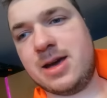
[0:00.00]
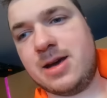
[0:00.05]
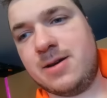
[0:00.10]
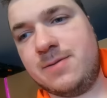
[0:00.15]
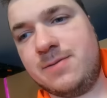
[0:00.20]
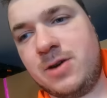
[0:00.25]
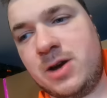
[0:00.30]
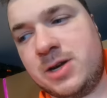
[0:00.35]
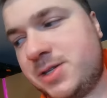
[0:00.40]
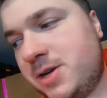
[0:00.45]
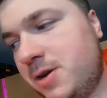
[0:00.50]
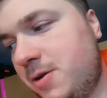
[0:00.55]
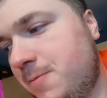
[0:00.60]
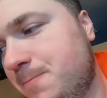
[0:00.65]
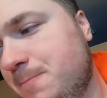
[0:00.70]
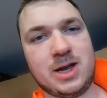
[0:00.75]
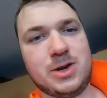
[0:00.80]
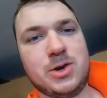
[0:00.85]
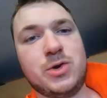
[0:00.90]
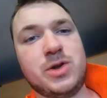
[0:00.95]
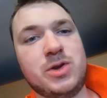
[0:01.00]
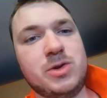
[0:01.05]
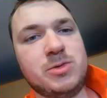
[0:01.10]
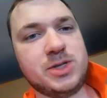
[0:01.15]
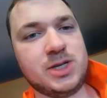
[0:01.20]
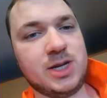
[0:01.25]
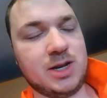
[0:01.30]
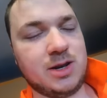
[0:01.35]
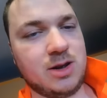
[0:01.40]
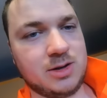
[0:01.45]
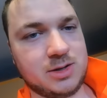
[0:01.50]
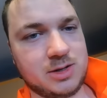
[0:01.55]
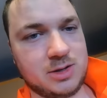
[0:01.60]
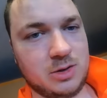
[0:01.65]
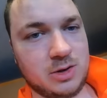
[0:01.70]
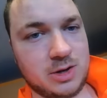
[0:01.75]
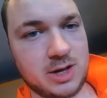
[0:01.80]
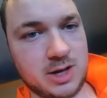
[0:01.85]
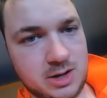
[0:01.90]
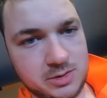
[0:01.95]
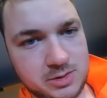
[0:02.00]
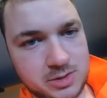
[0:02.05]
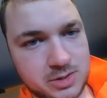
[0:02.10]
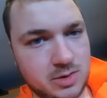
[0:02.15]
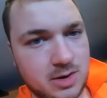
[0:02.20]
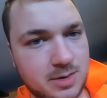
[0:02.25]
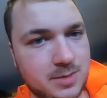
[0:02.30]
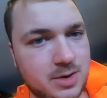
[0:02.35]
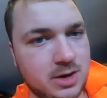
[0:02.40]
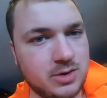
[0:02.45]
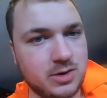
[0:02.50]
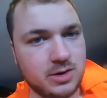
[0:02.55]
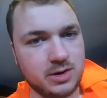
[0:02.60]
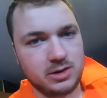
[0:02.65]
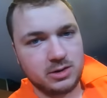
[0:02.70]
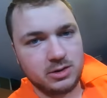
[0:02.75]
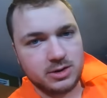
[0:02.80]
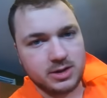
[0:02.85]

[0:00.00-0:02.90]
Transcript: uh, Bosco, I know you said not to look at you, so I'm not gonna